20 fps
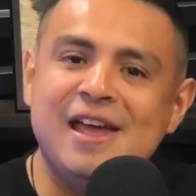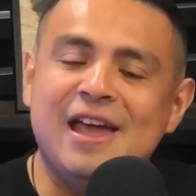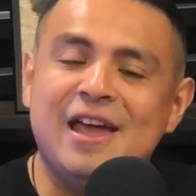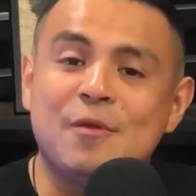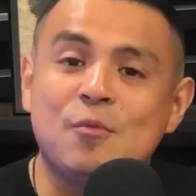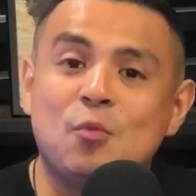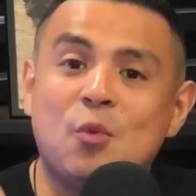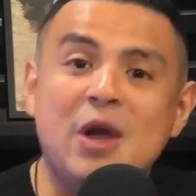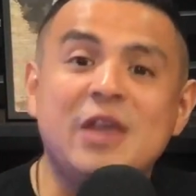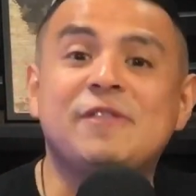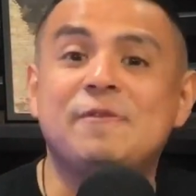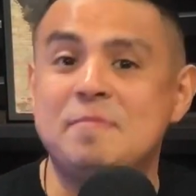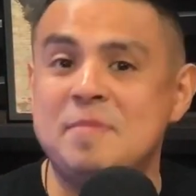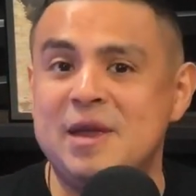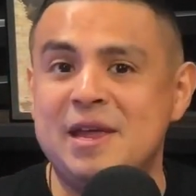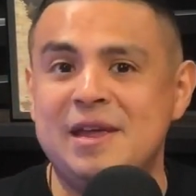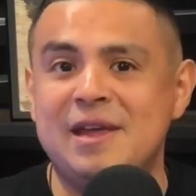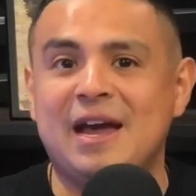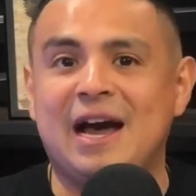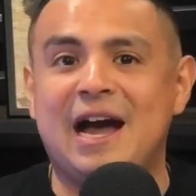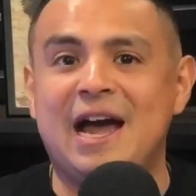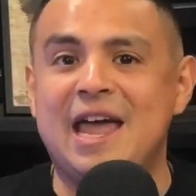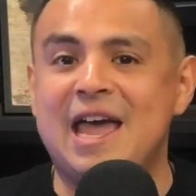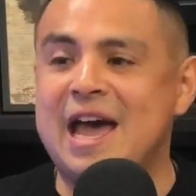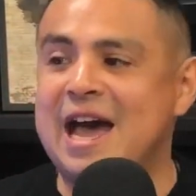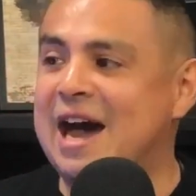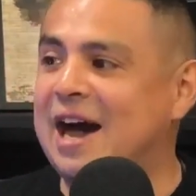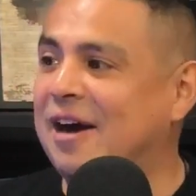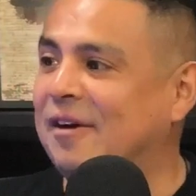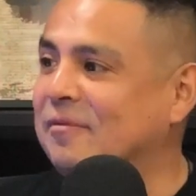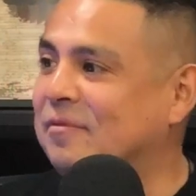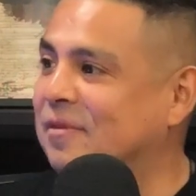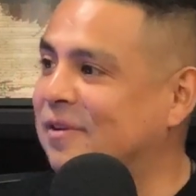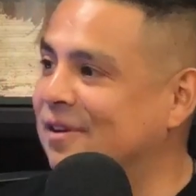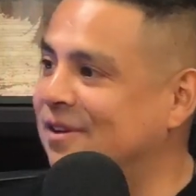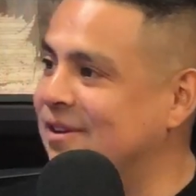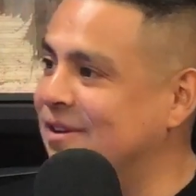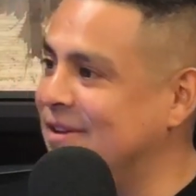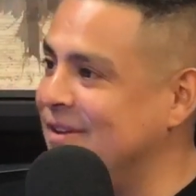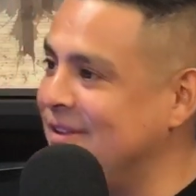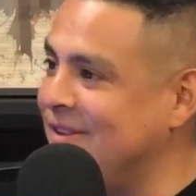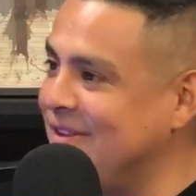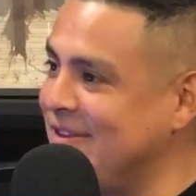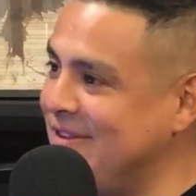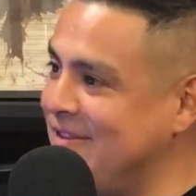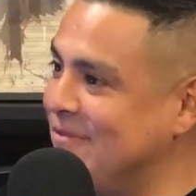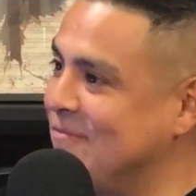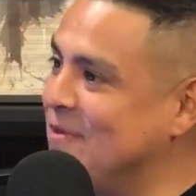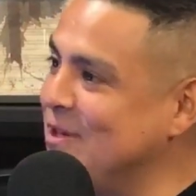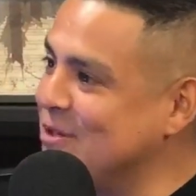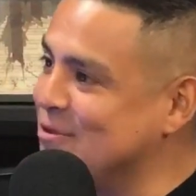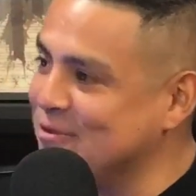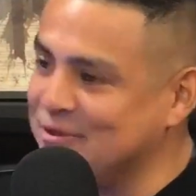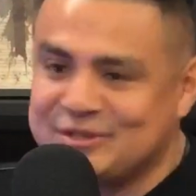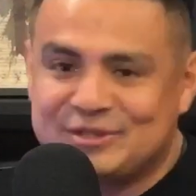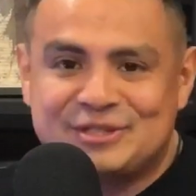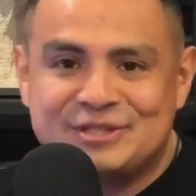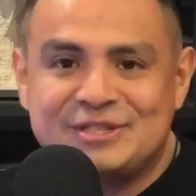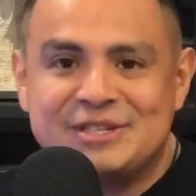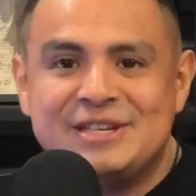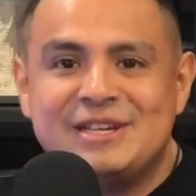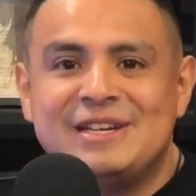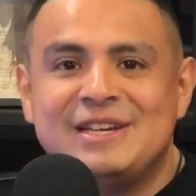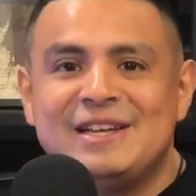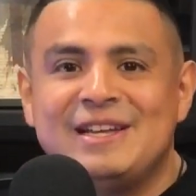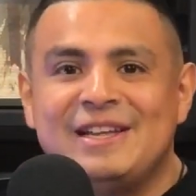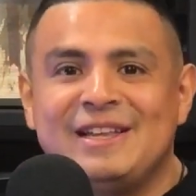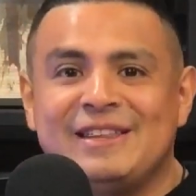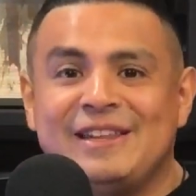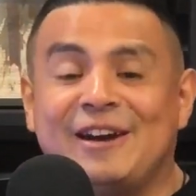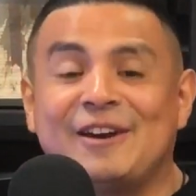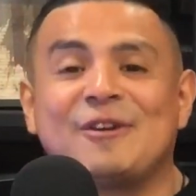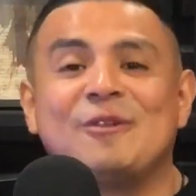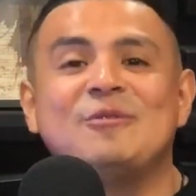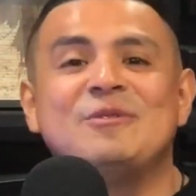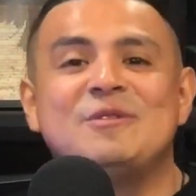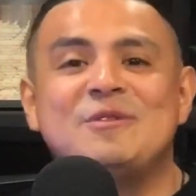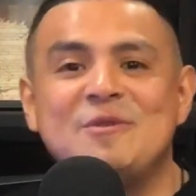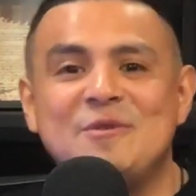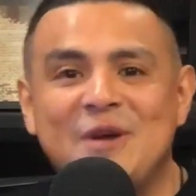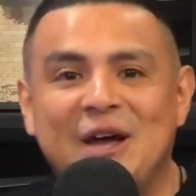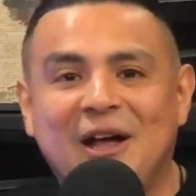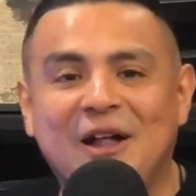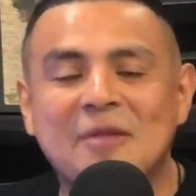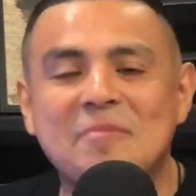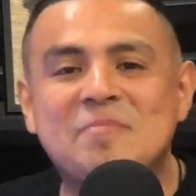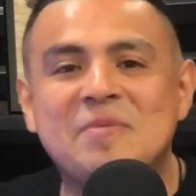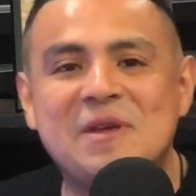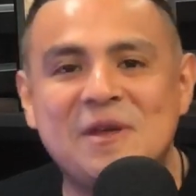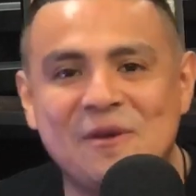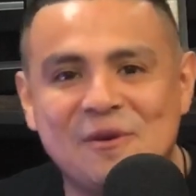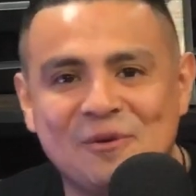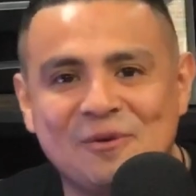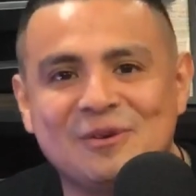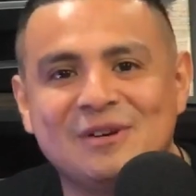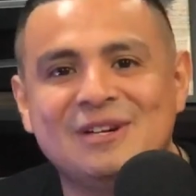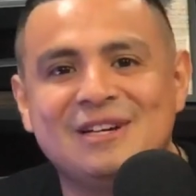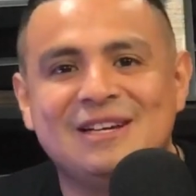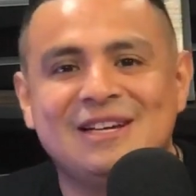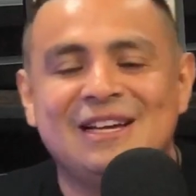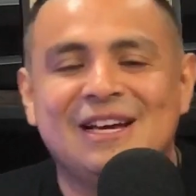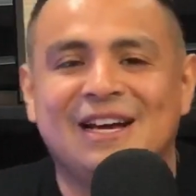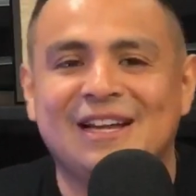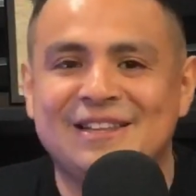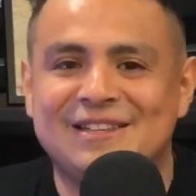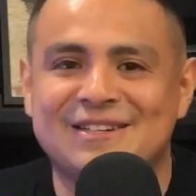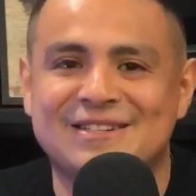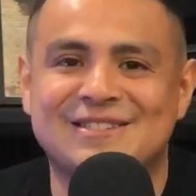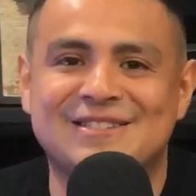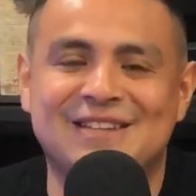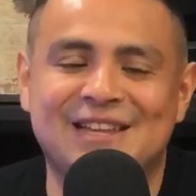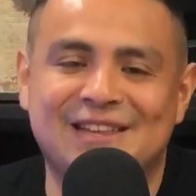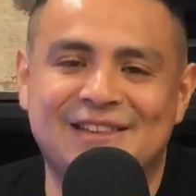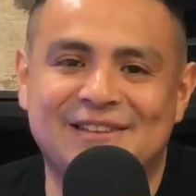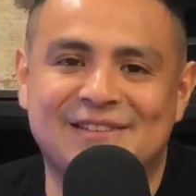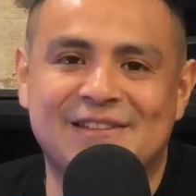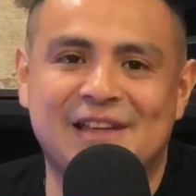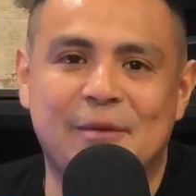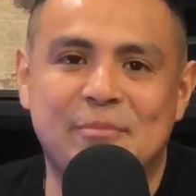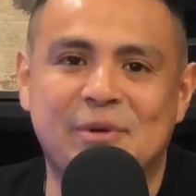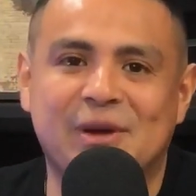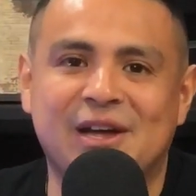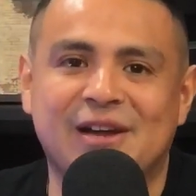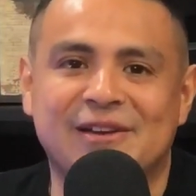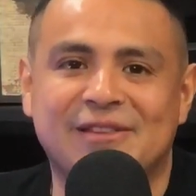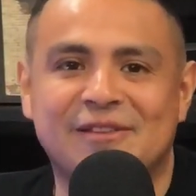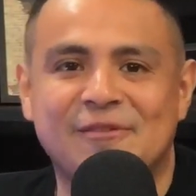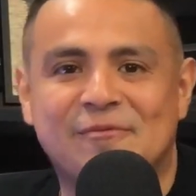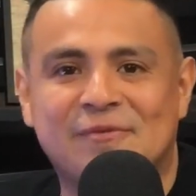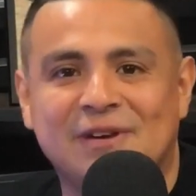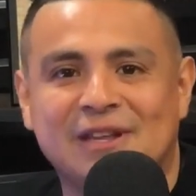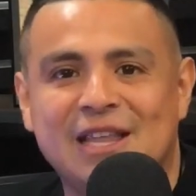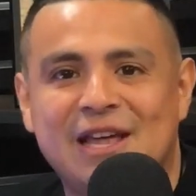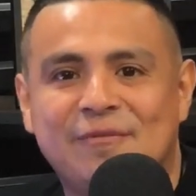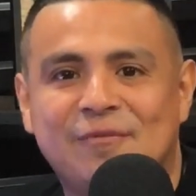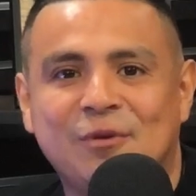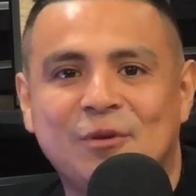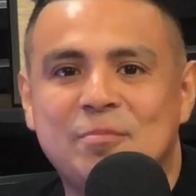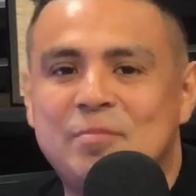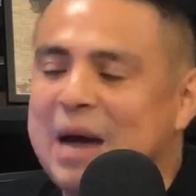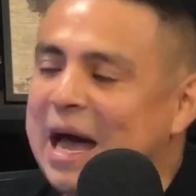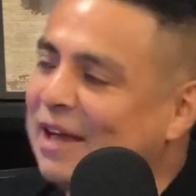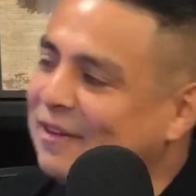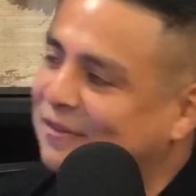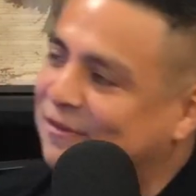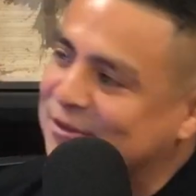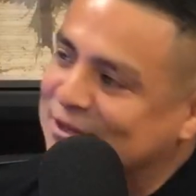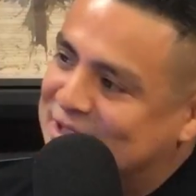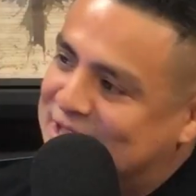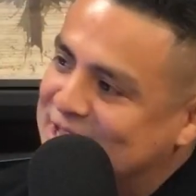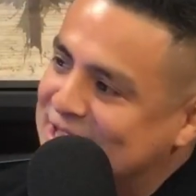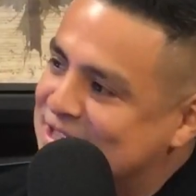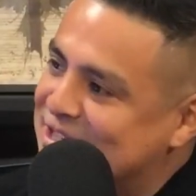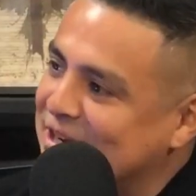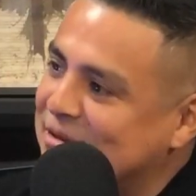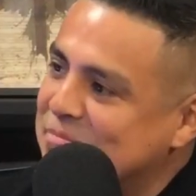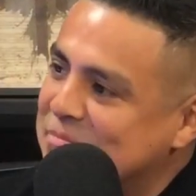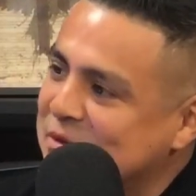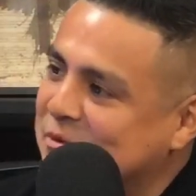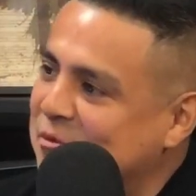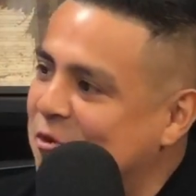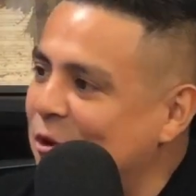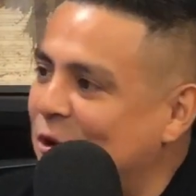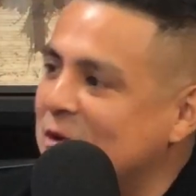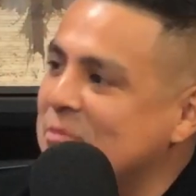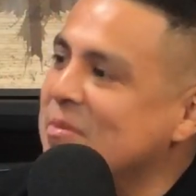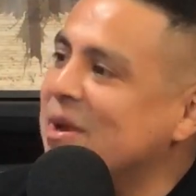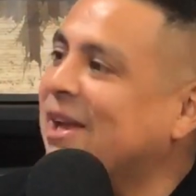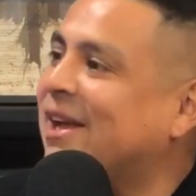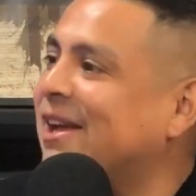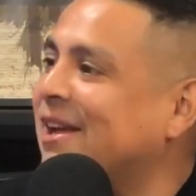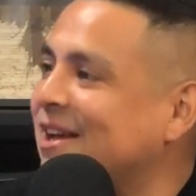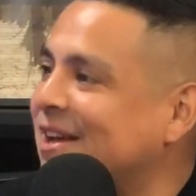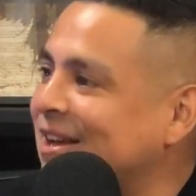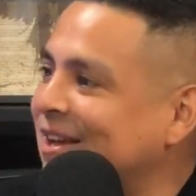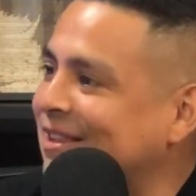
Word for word: And with me, I have individuals that are going to help you understand this topic at a different level. Pastor T J McCormick.